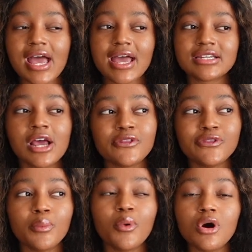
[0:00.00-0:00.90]
and
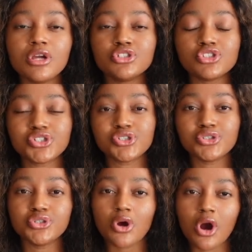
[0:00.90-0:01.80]
the more in
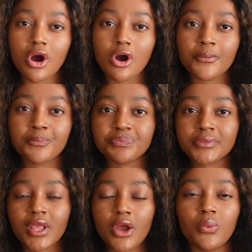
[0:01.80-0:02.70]
tune you are
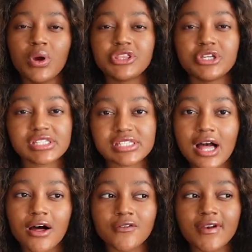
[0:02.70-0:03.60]
with
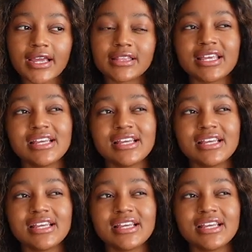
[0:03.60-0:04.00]
yourself, like, the